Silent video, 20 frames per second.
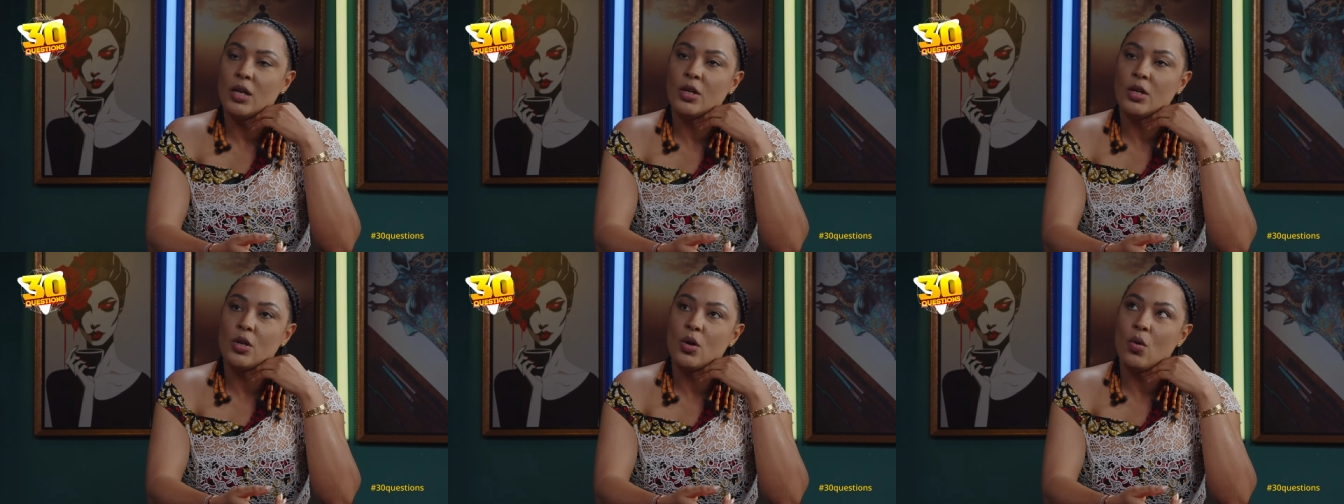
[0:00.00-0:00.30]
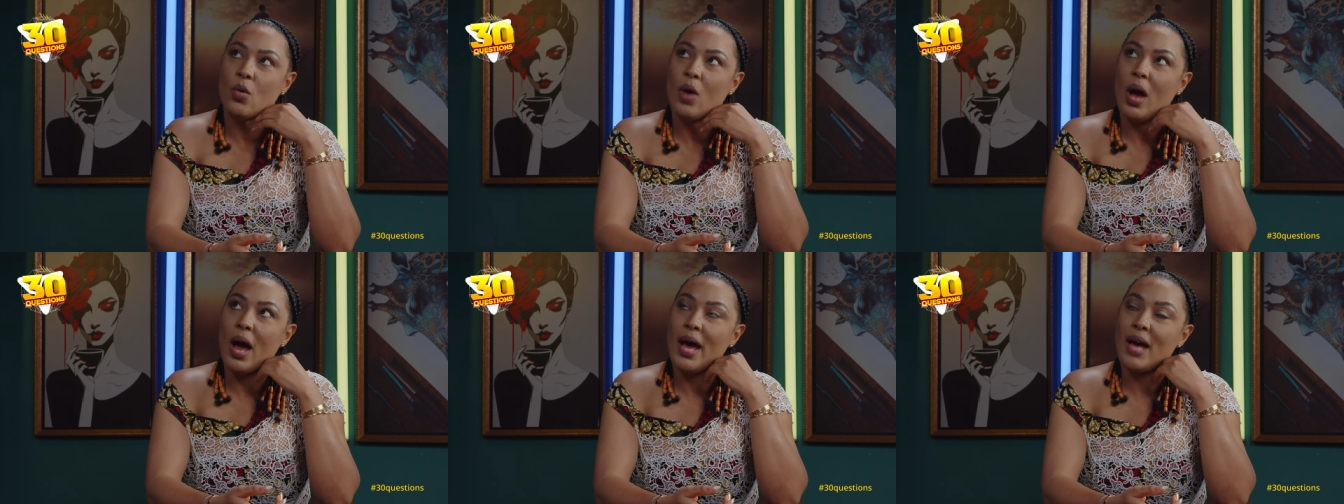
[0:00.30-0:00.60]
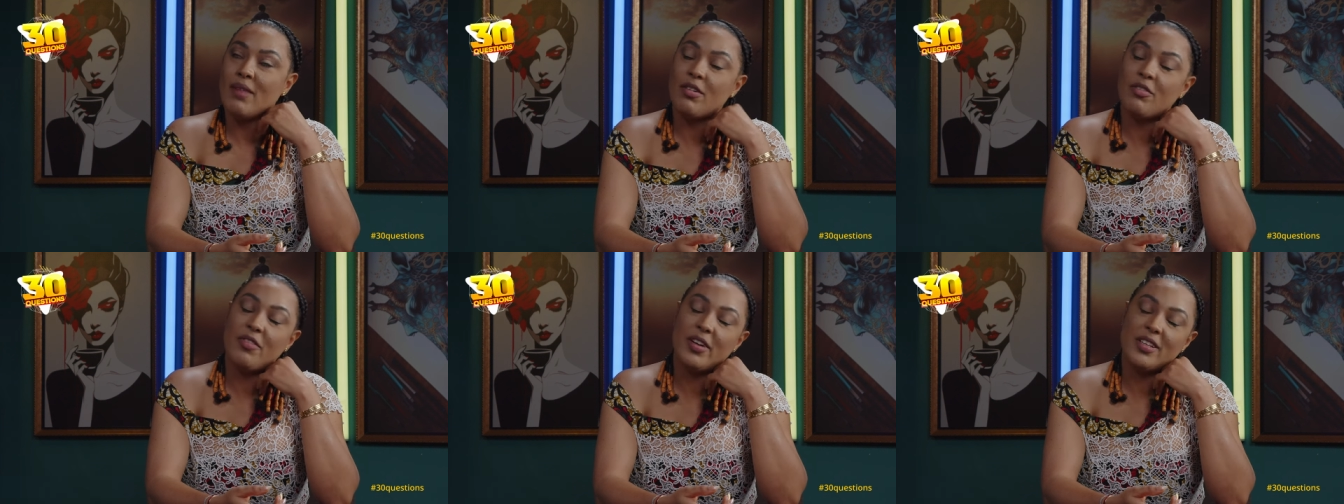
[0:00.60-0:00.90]
No, I have
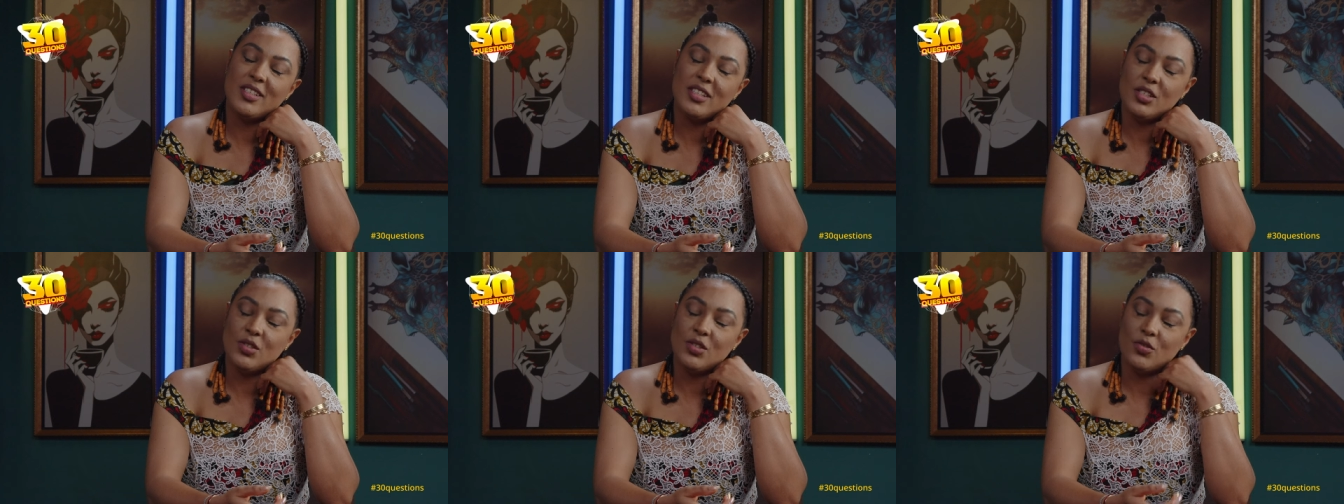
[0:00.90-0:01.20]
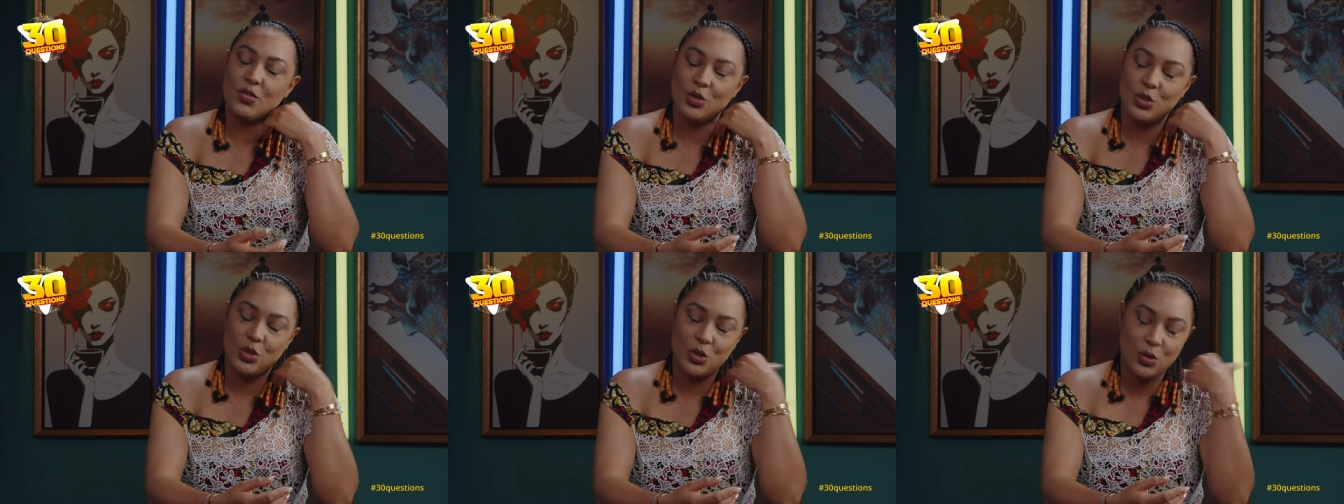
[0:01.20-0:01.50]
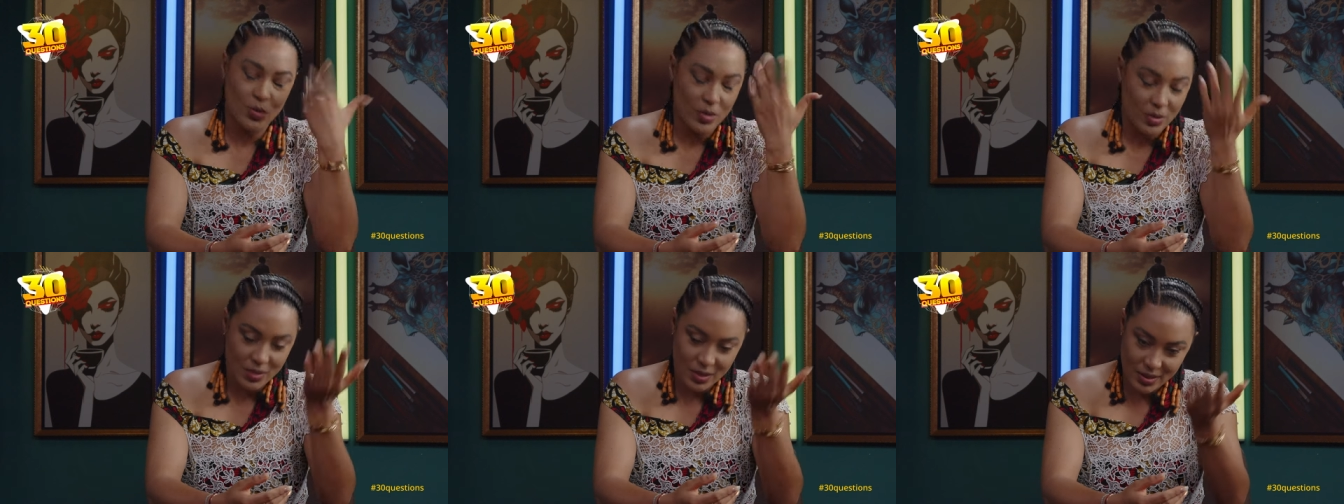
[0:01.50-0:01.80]
a fetish for
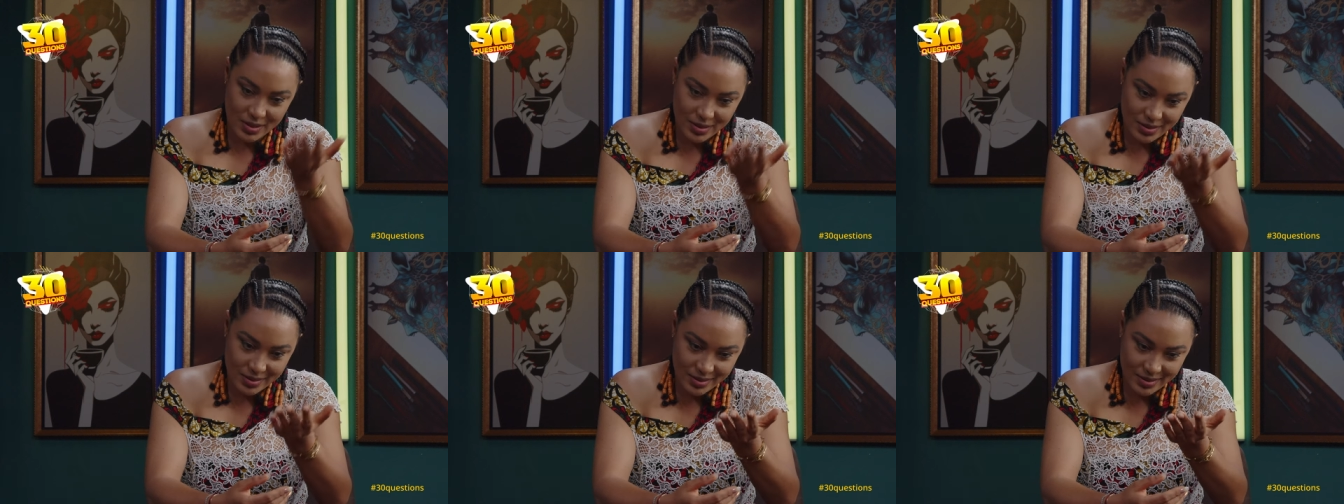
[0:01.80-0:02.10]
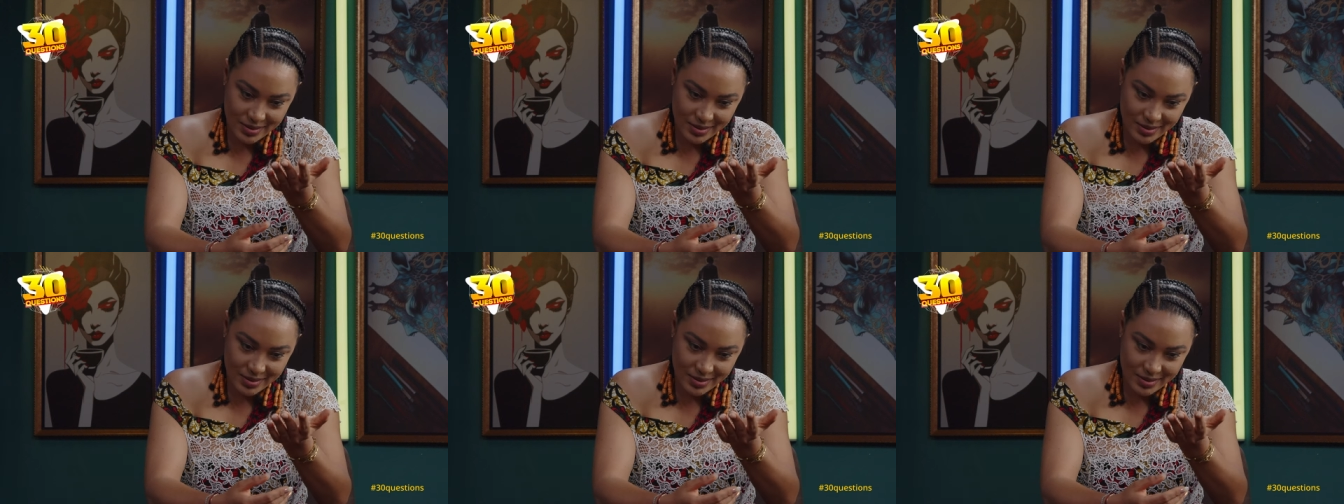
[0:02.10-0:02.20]
jewelry.